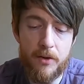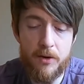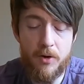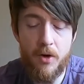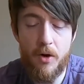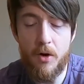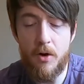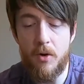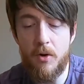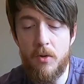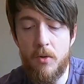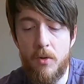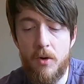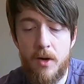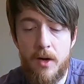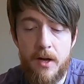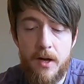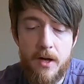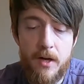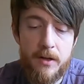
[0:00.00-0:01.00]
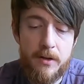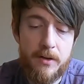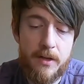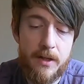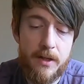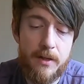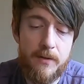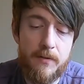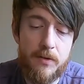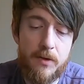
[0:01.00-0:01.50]
toe, so
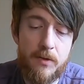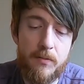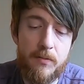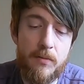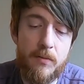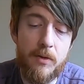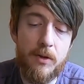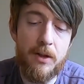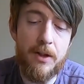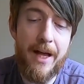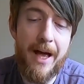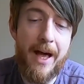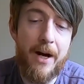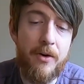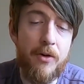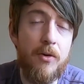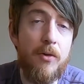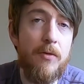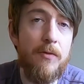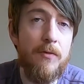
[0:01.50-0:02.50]
that gives some lateral